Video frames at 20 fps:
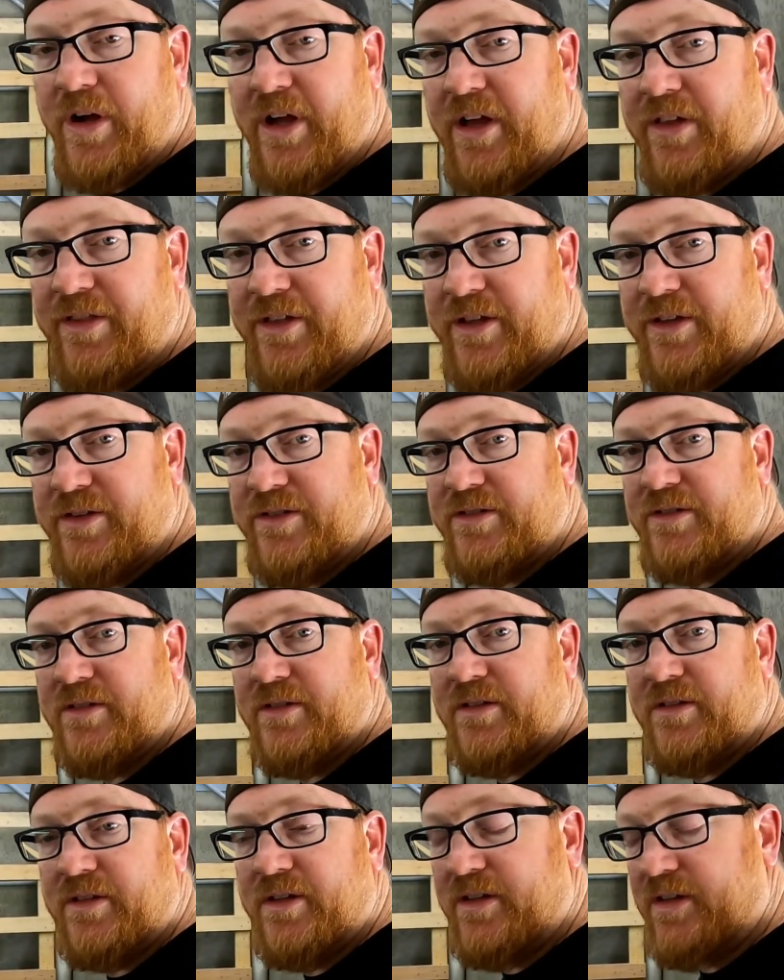away at this
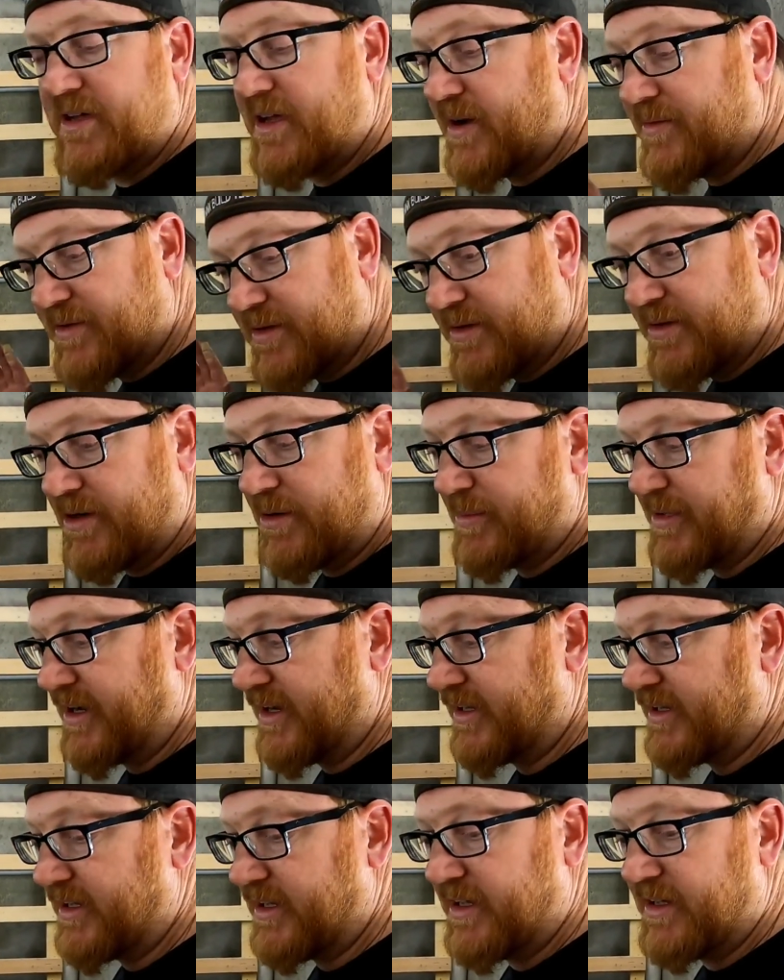every little
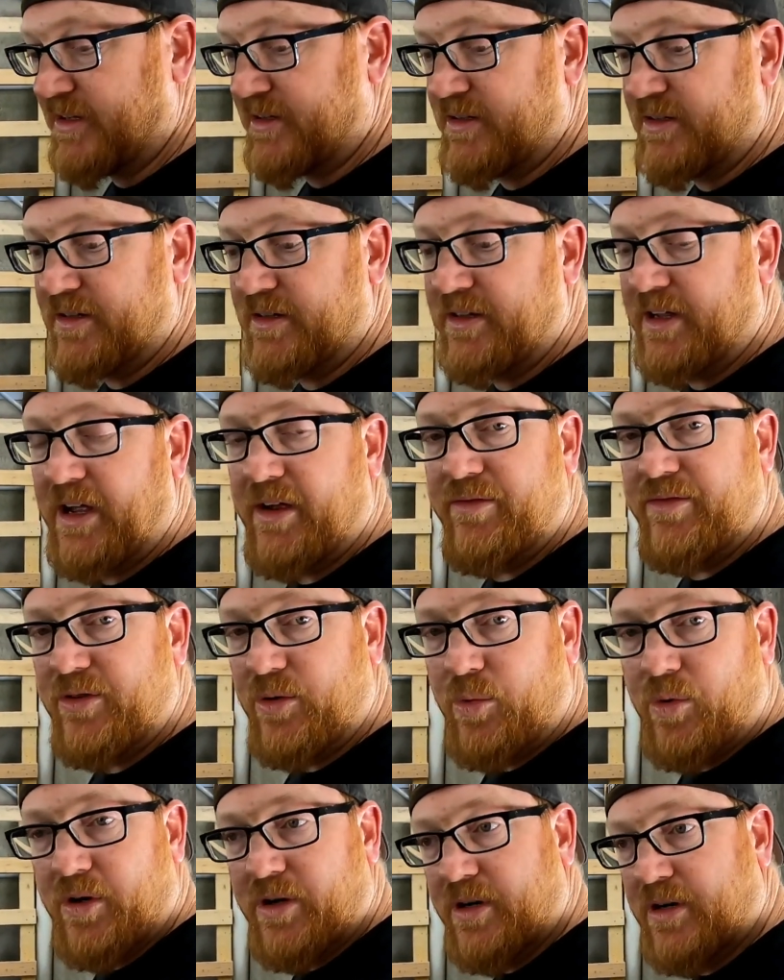bit I get
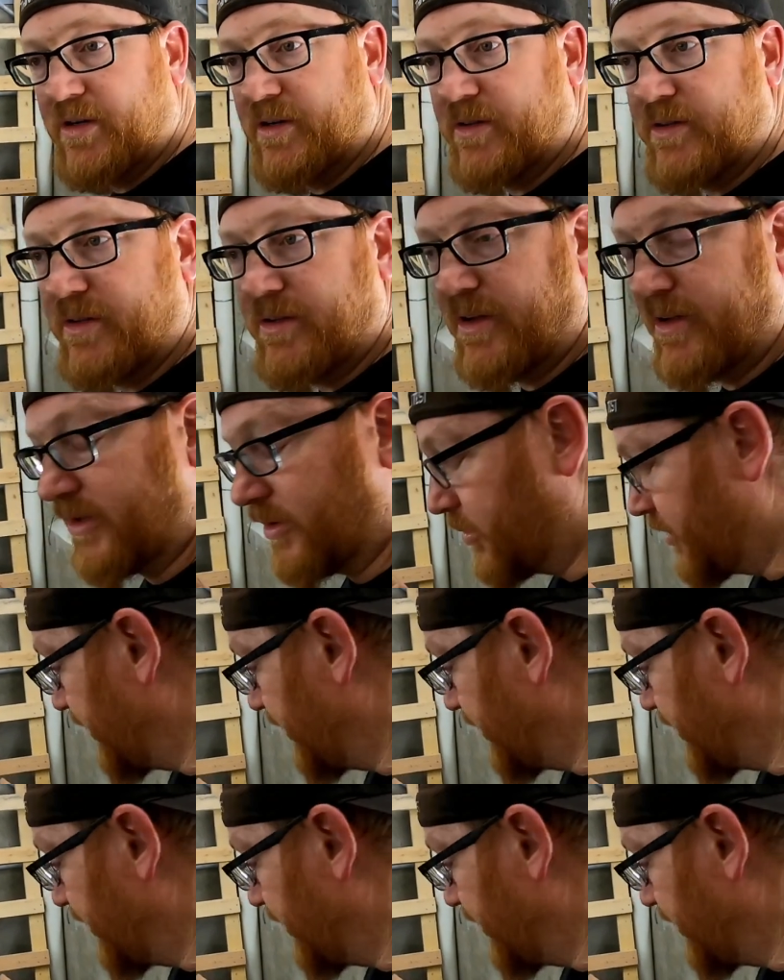after work on